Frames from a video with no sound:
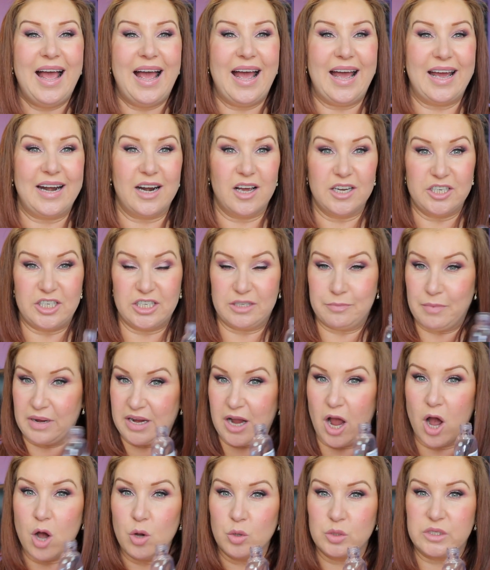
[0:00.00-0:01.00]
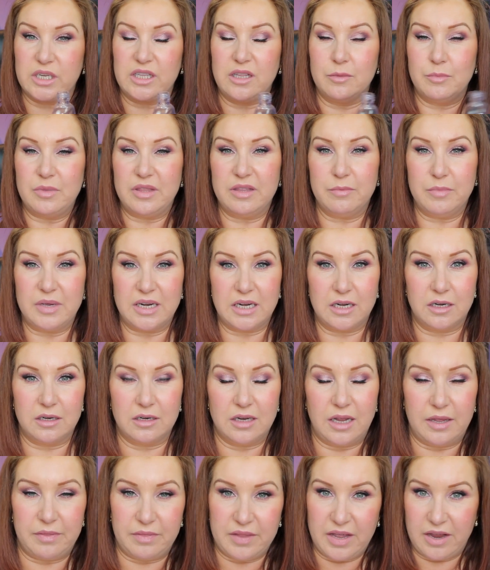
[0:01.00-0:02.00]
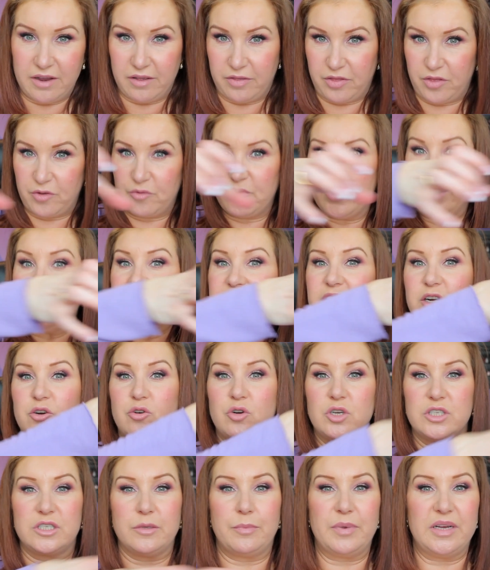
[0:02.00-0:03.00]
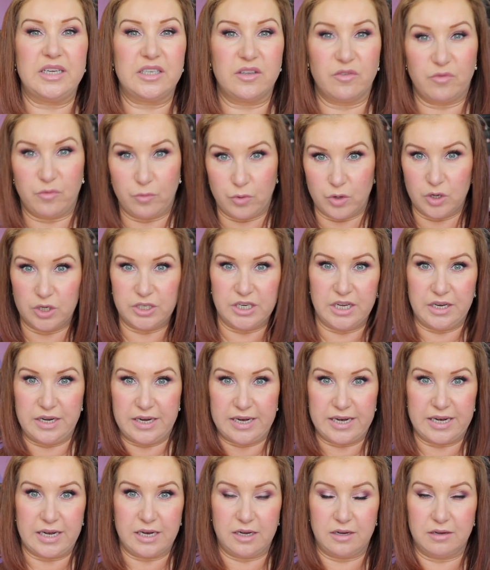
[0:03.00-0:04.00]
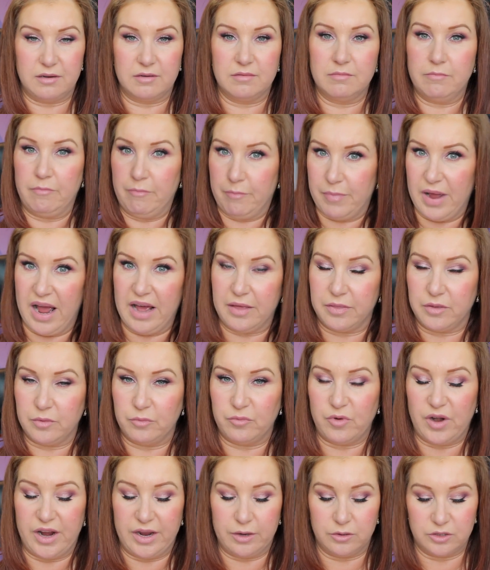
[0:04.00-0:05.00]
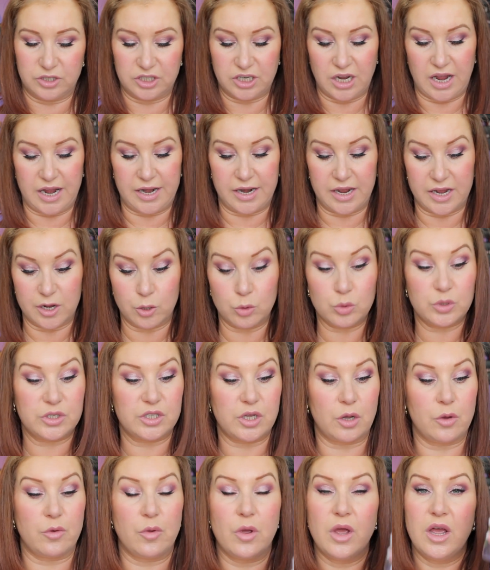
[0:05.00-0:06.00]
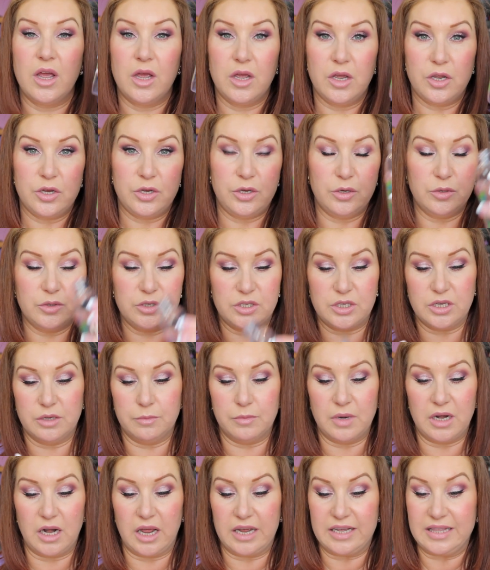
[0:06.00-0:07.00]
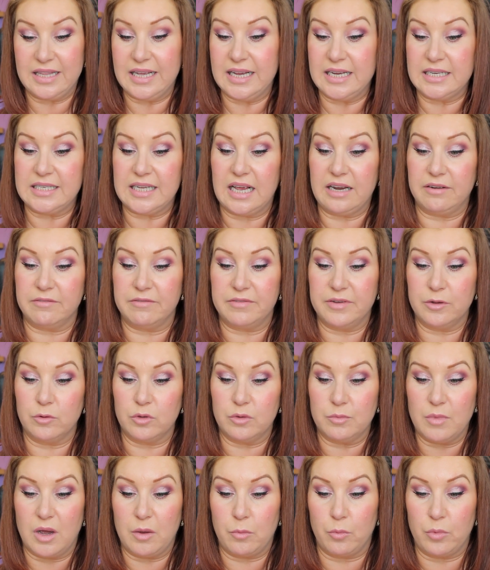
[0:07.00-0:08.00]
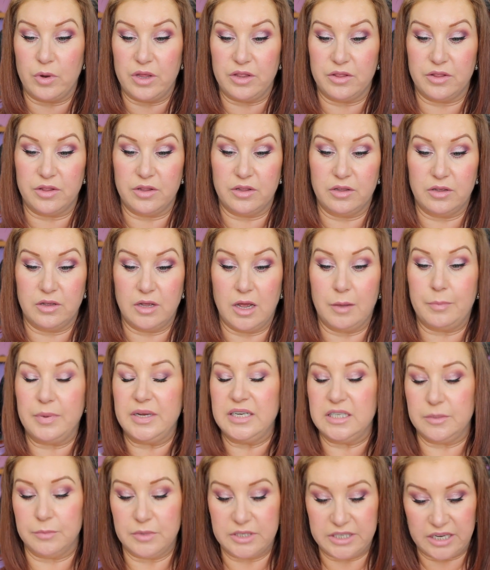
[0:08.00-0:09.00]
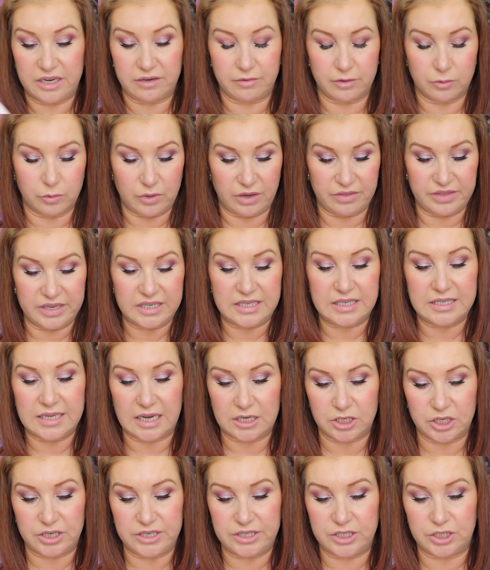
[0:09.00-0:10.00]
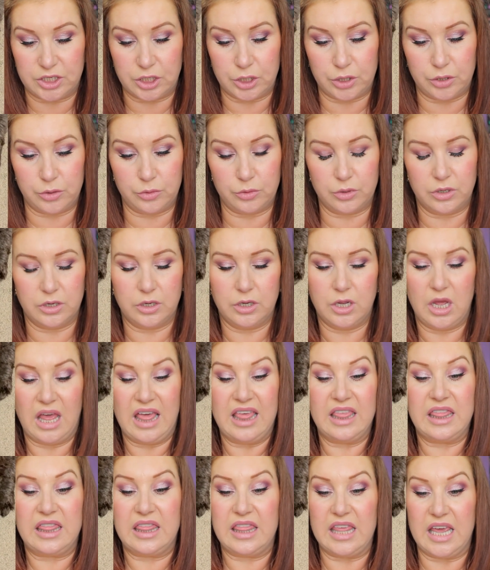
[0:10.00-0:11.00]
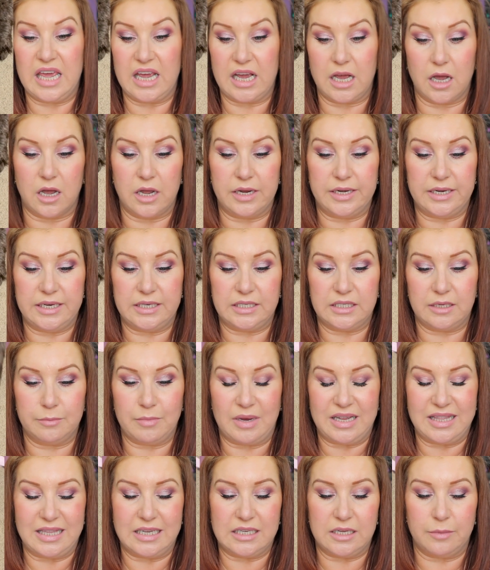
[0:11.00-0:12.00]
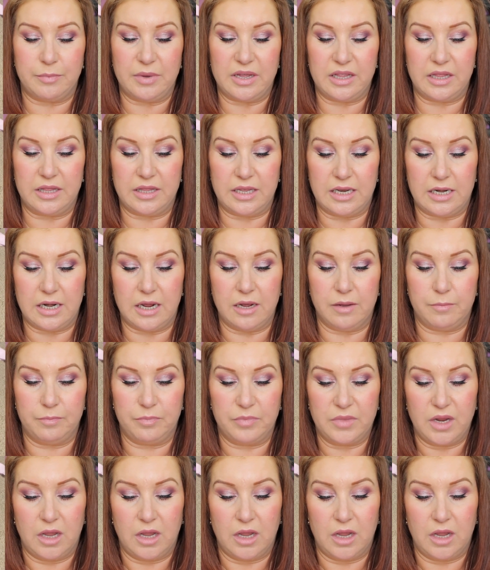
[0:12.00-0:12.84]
and I just make holes in them in the middle and they're threaded across a piece of wood and he can bat them round. And I also use them like this and fill them up with a piece of material. Now this is actually too thick. I need to make this a bit thinner.